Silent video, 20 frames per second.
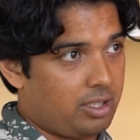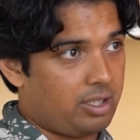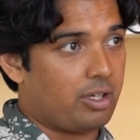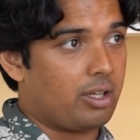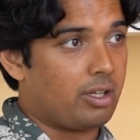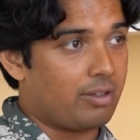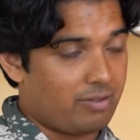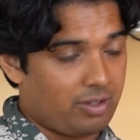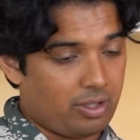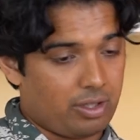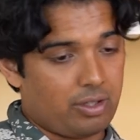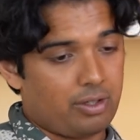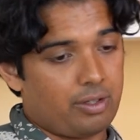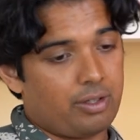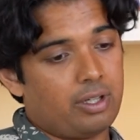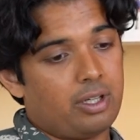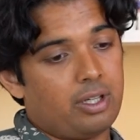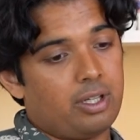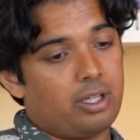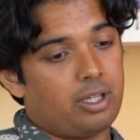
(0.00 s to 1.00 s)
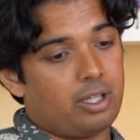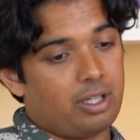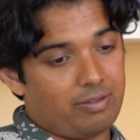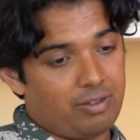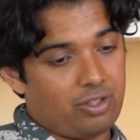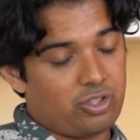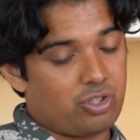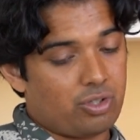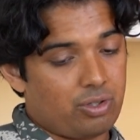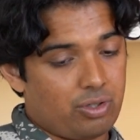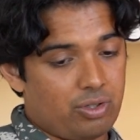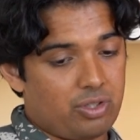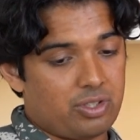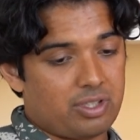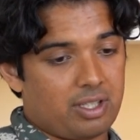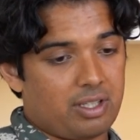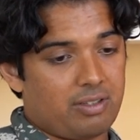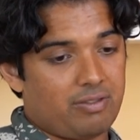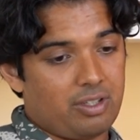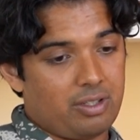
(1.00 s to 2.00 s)
If you
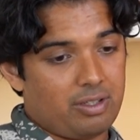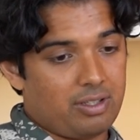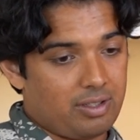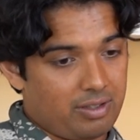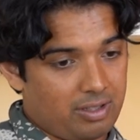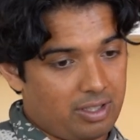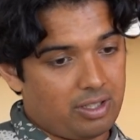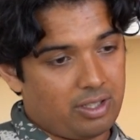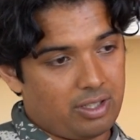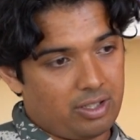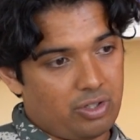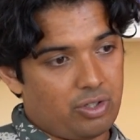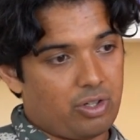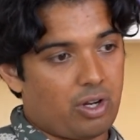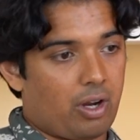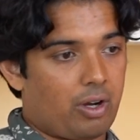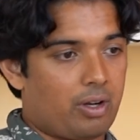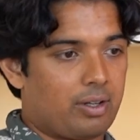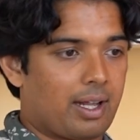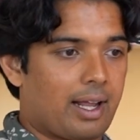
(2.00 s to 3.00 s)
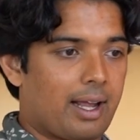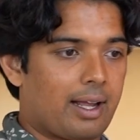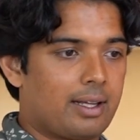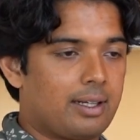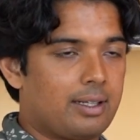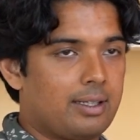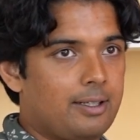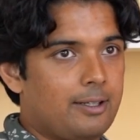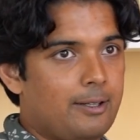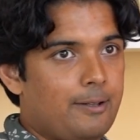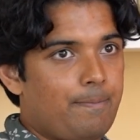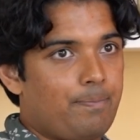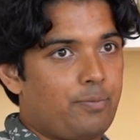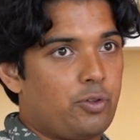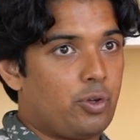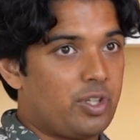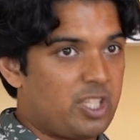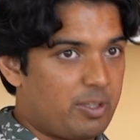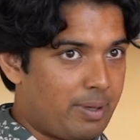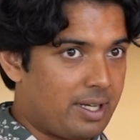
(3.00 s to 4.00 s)
choose, if you know that
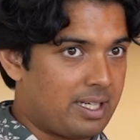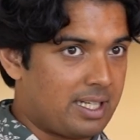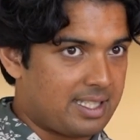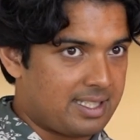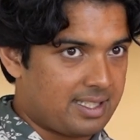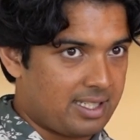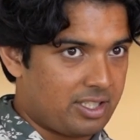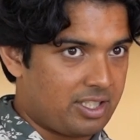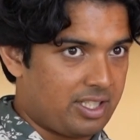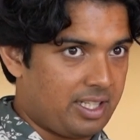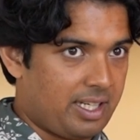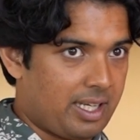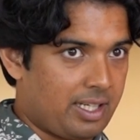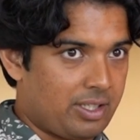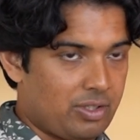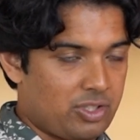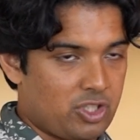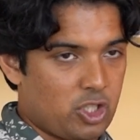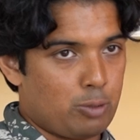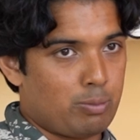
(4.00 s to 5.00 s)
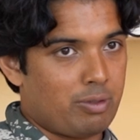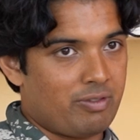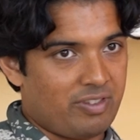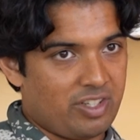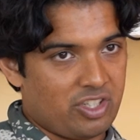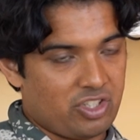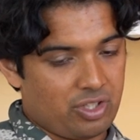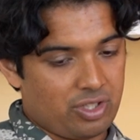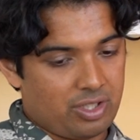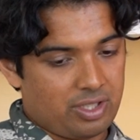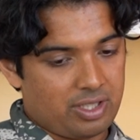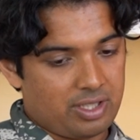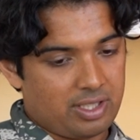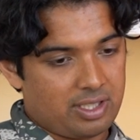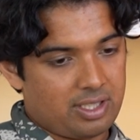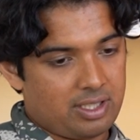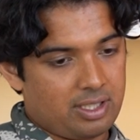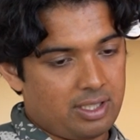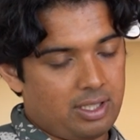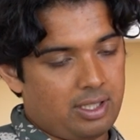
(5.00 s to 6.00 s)
your independent study and your
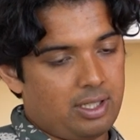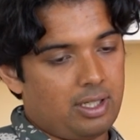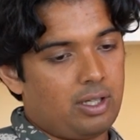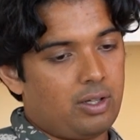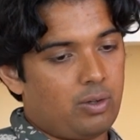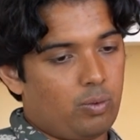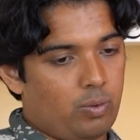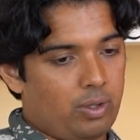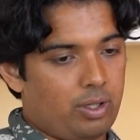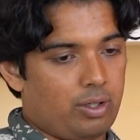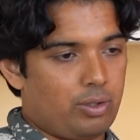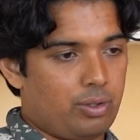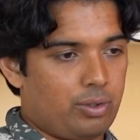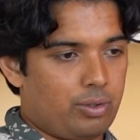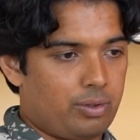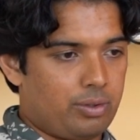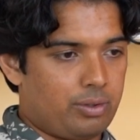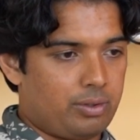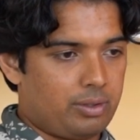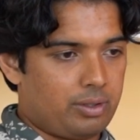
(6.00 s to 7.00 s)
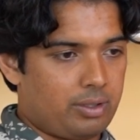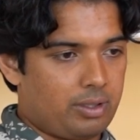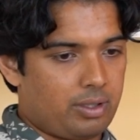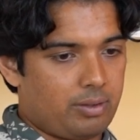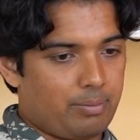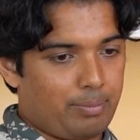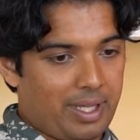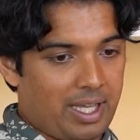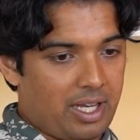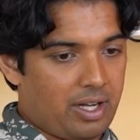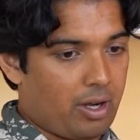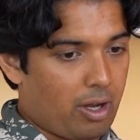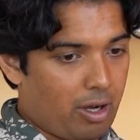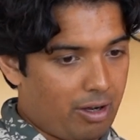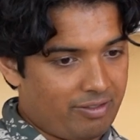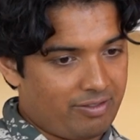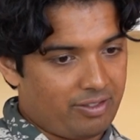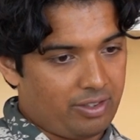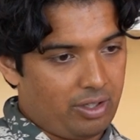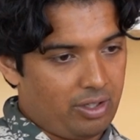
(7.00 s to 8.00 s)
supervisions will be
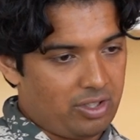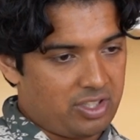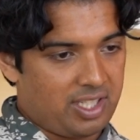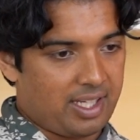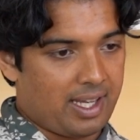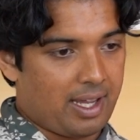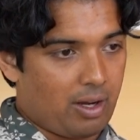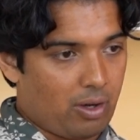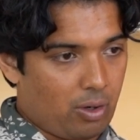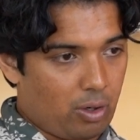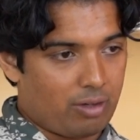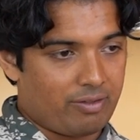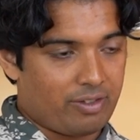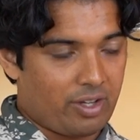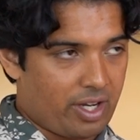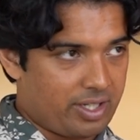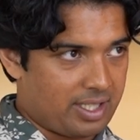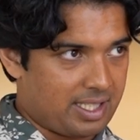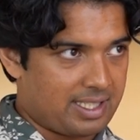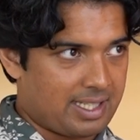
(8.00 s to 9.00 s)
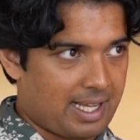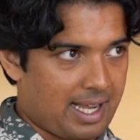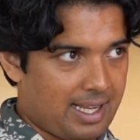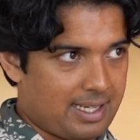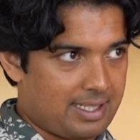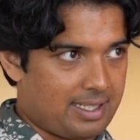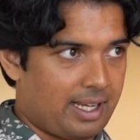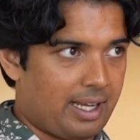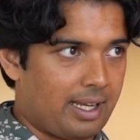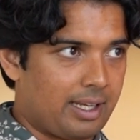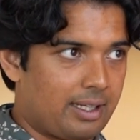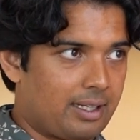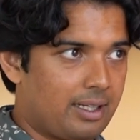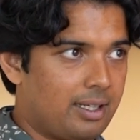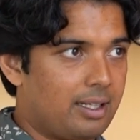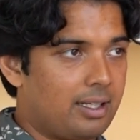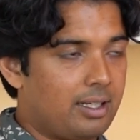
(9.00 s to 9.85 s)
enough for you to get a lot of your understanding.